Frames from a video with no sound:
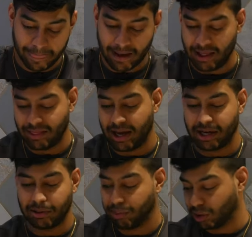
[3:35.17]
and
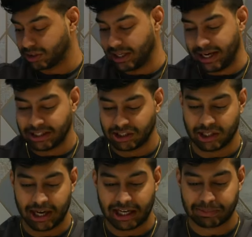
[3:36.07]
then it plugs it in
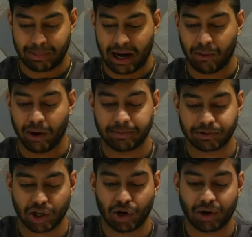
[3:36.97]
to get its power.
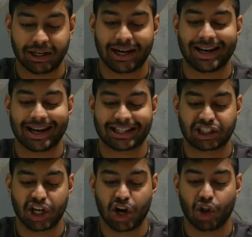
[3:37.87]
So you don't need any
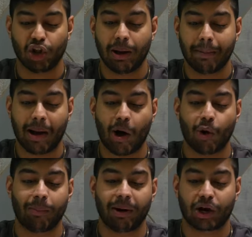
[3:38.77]
external
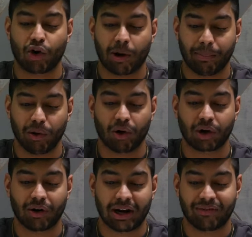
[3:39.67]
power brick or a
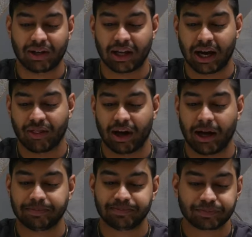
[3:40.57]
plug or anything like
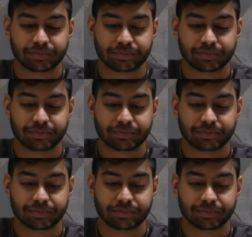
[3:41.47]
that.